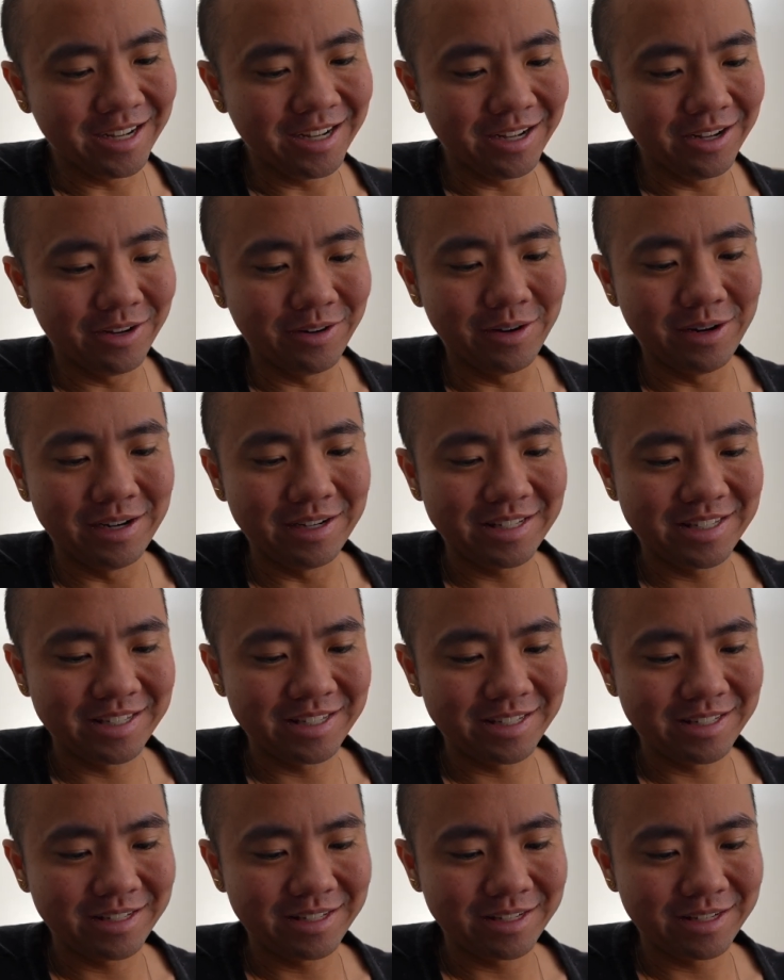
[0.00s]
All right.
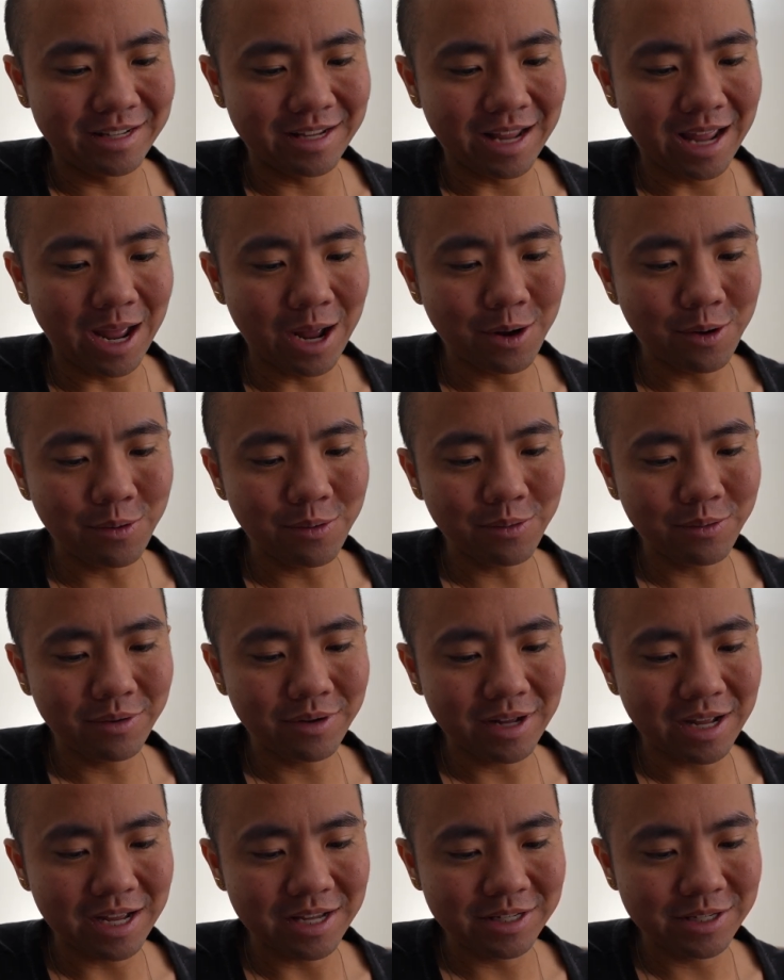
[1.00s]
How
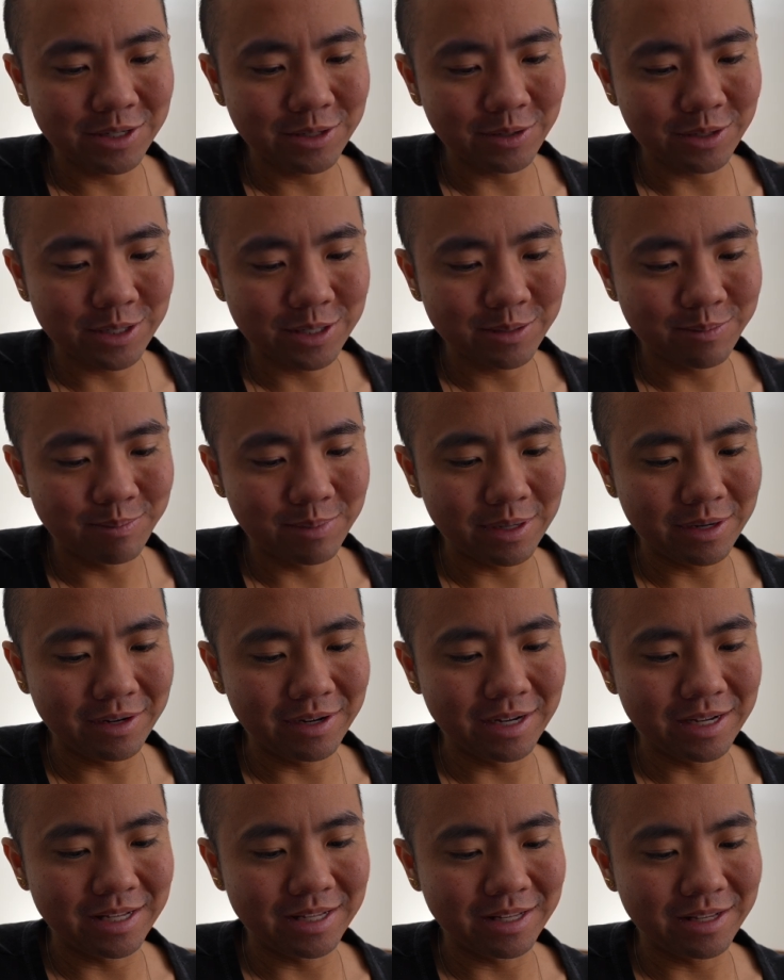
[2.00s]
has your
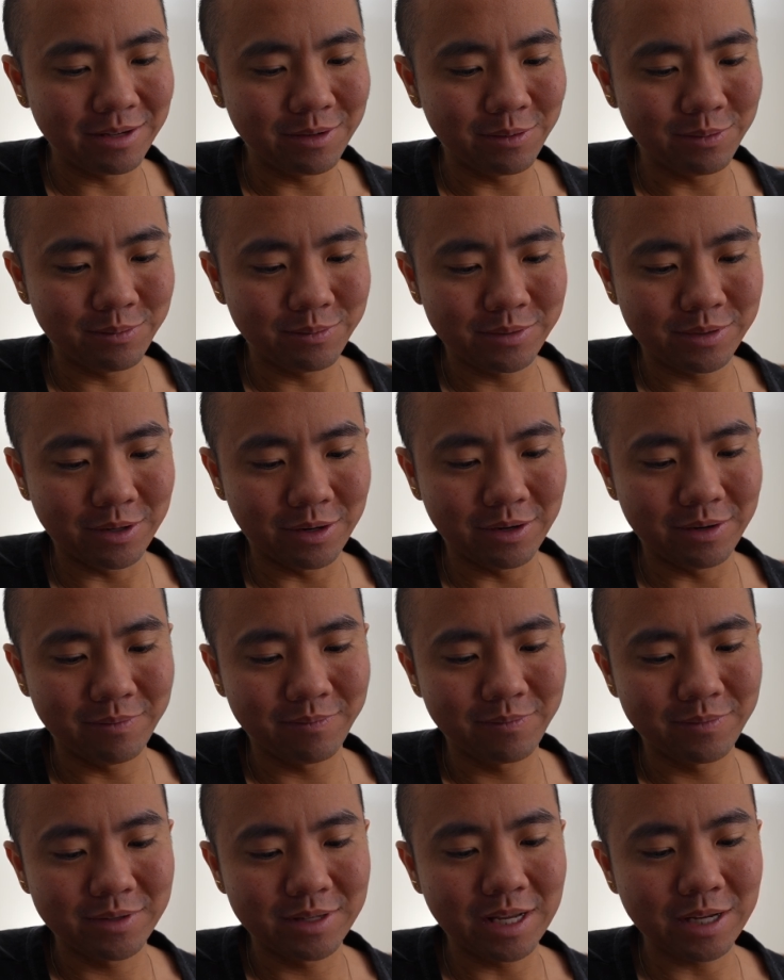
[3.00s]
experience? Oh, sorry.
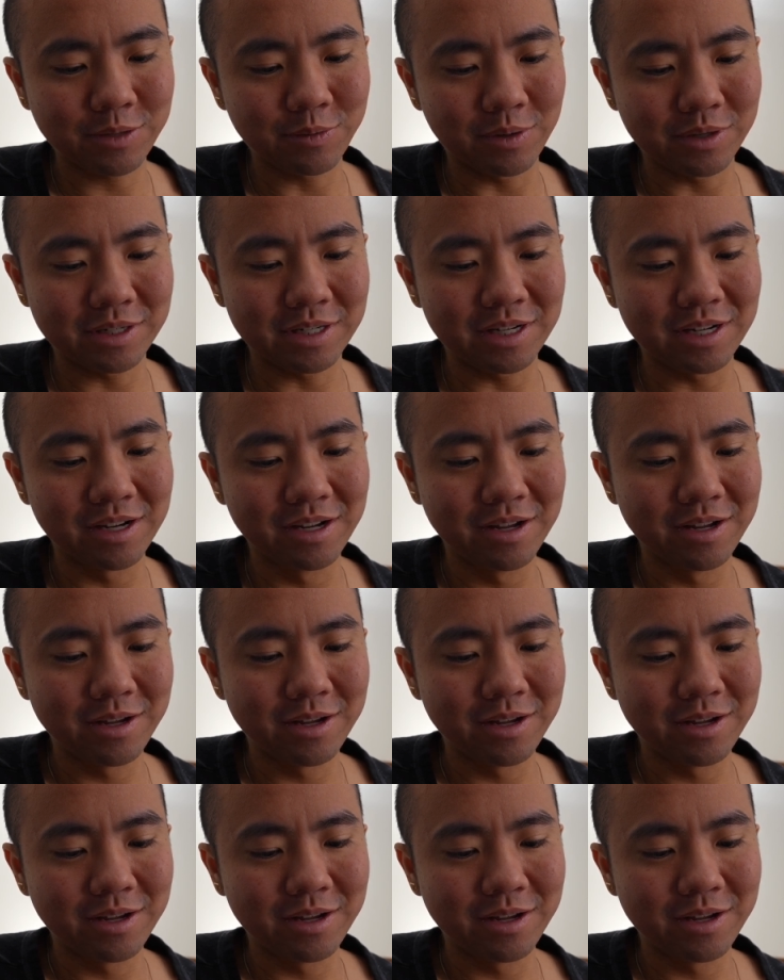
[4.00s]
Next question.